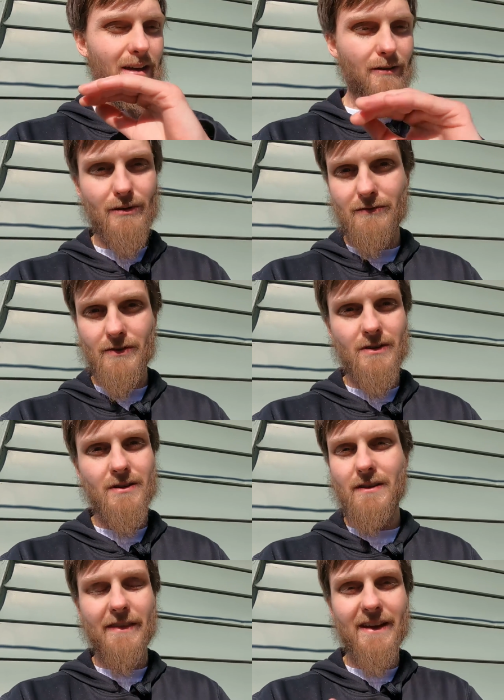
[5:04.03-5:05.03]
However,
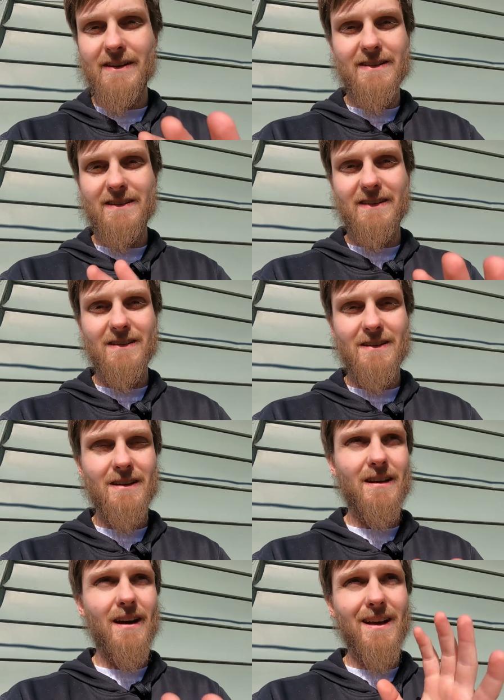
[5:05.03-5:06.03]
that's,
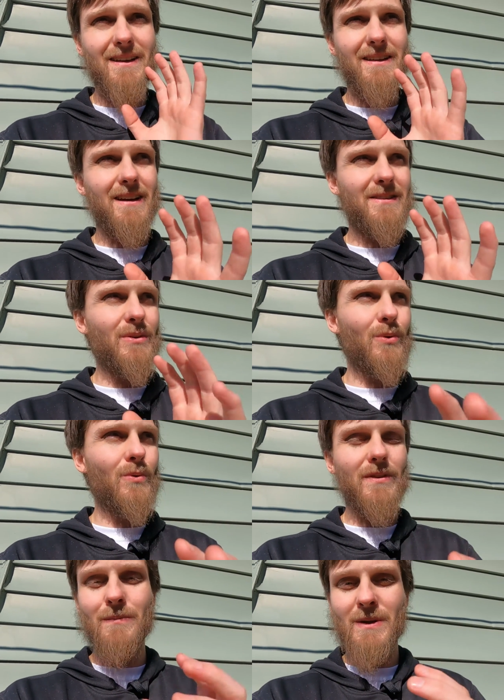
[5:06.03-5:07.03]
I, I
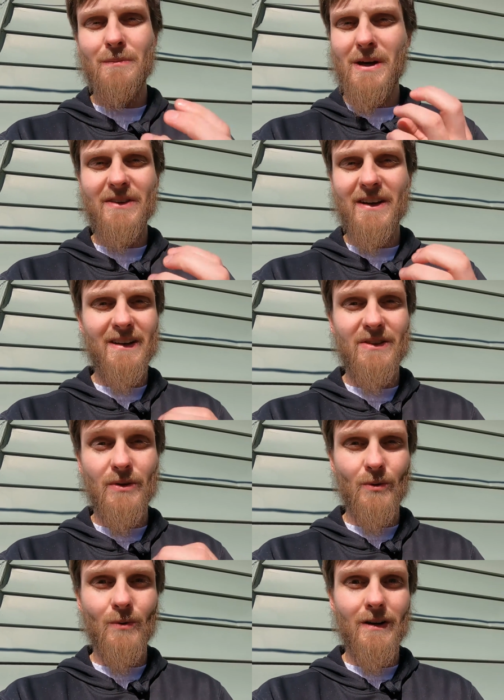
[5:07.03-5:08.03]
don't, something about that I
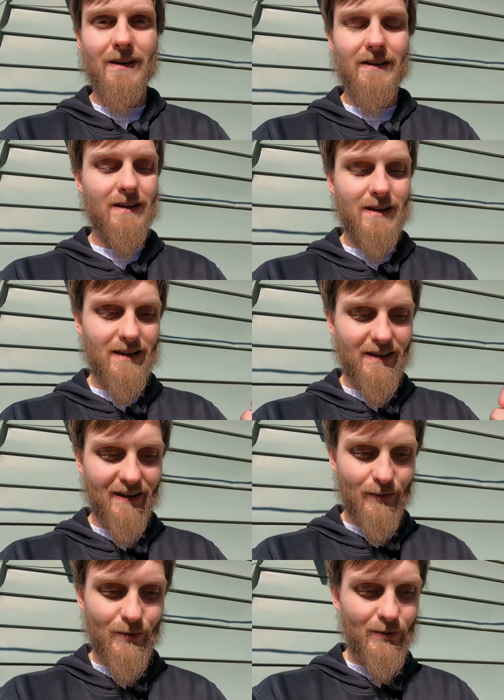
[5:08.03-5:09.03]
don't like. And
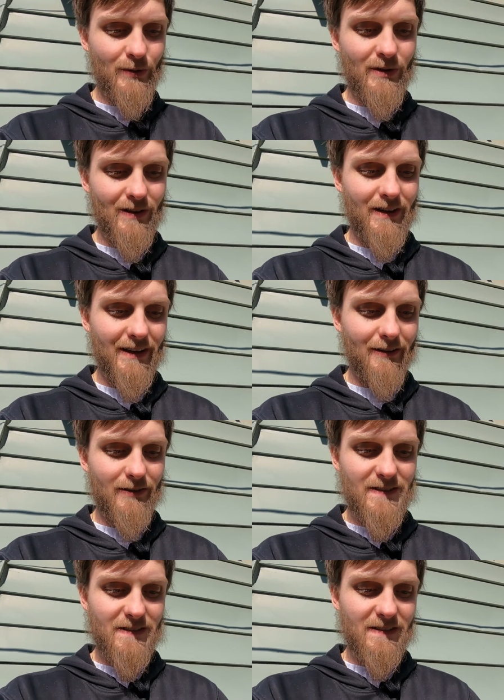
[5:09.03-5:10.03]
I really like how
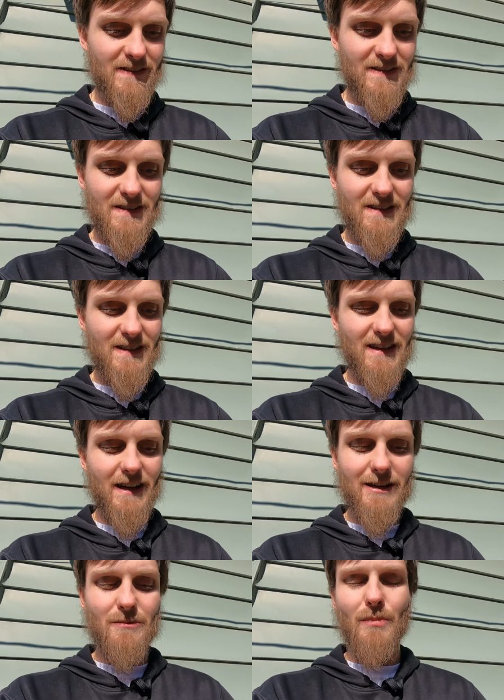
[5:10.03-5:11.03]
I said this.
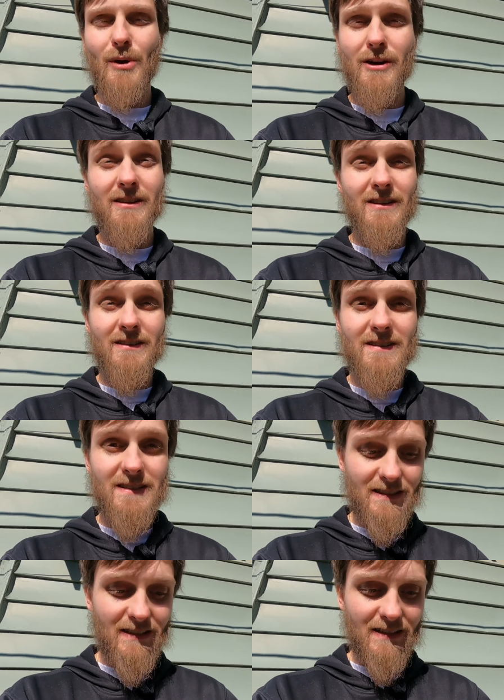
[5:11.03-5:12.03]
I am praying that
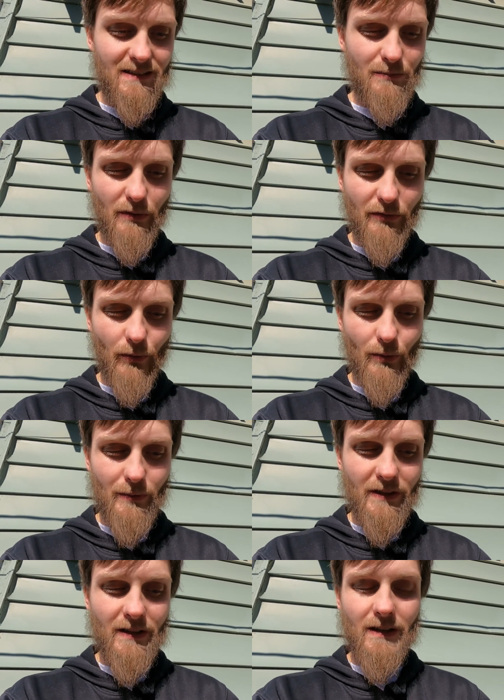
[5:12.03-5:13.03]
these things before
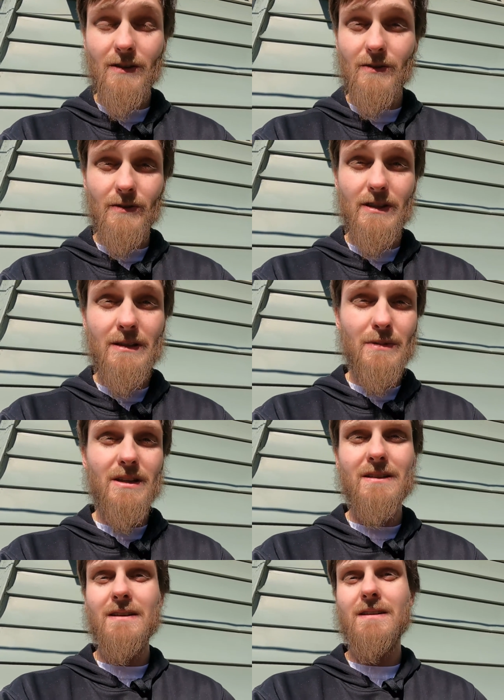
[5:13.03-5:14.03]
me lead
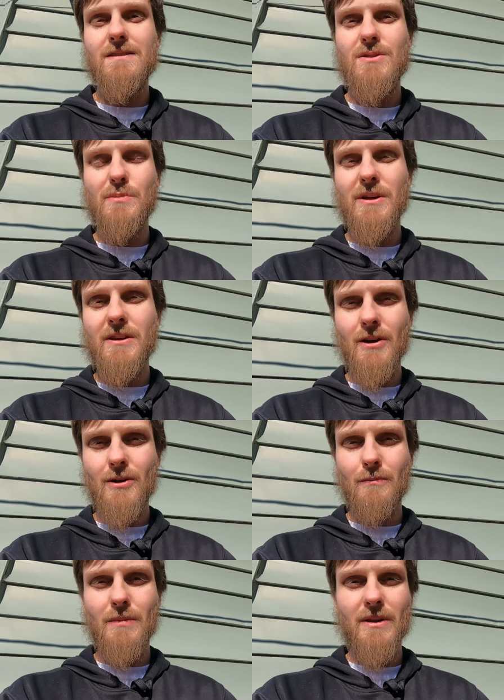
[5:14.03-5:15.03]
me to
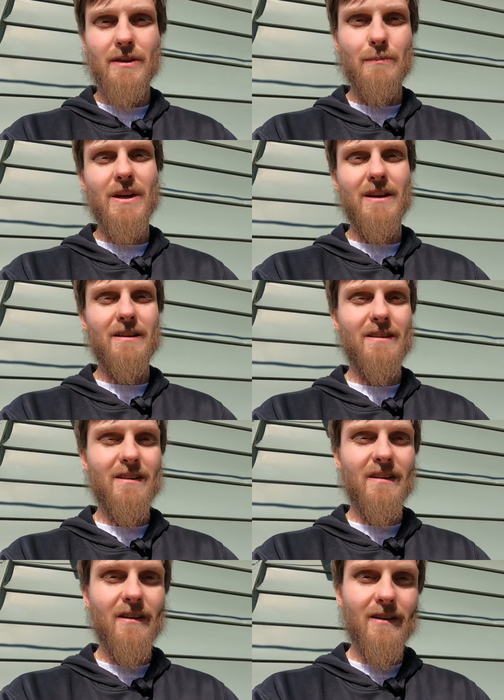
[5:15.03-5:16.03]
become the man
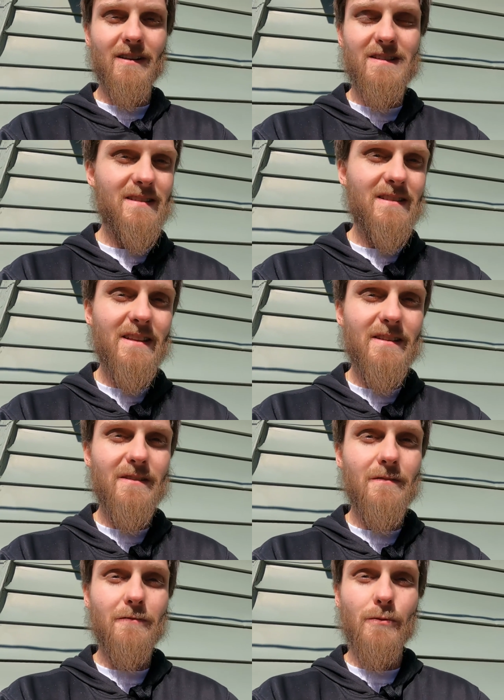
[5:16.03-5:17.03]
that God has
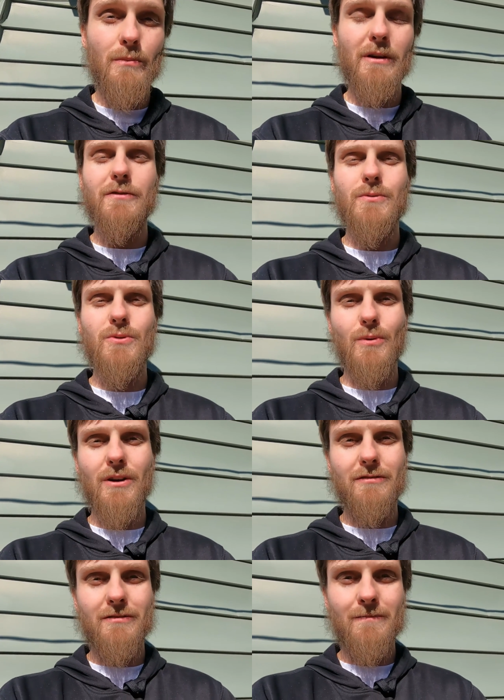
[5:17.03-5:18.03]
intended for my future
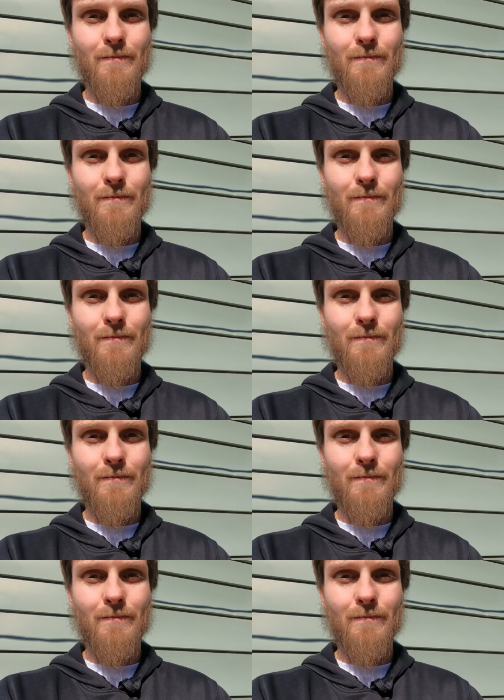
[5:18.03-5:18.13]
wife.